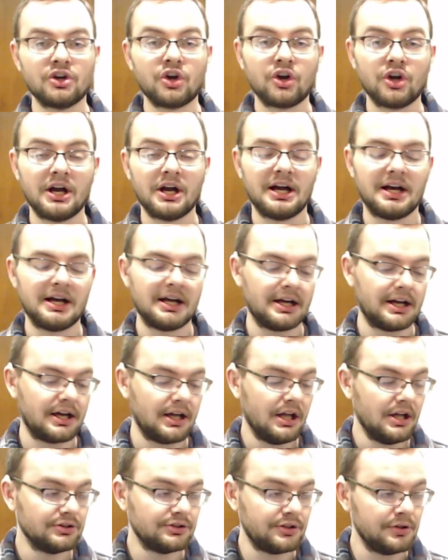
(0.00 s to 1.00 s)

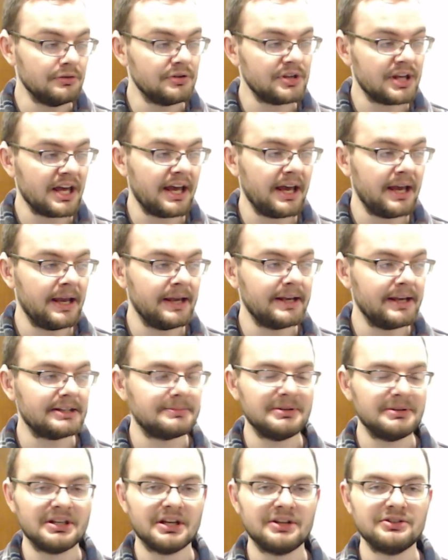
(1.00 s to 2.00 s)
2K is
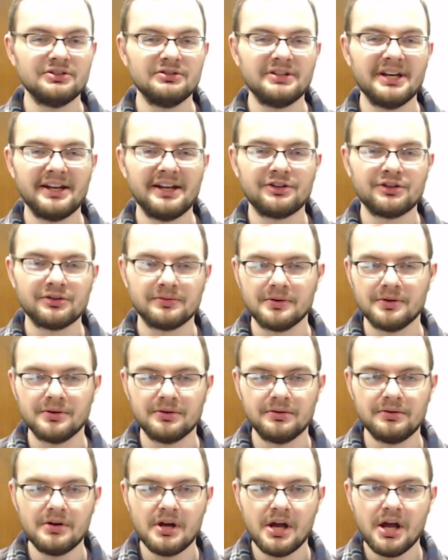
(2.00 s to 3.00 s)
because you get a true